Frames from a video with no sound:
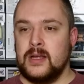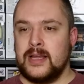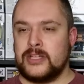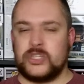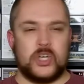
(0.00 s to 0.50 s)

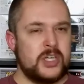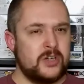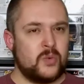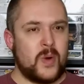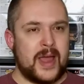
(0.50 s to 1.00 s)
like
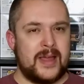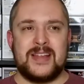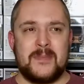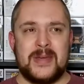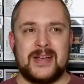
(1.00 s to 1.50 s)
turning away,
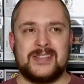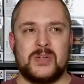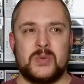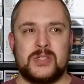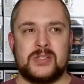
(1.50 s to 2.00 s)
not because
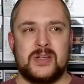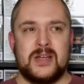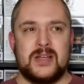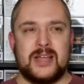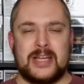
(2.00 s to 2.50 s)
it was
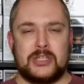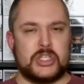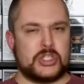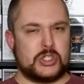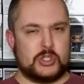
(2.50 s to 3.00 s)
like
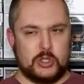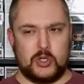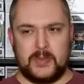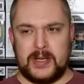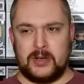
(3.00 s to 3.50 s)

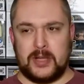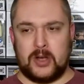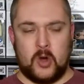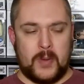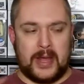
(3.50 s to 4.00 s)
disturbing or
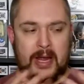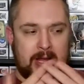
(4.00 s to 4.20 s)
like, oh my God, I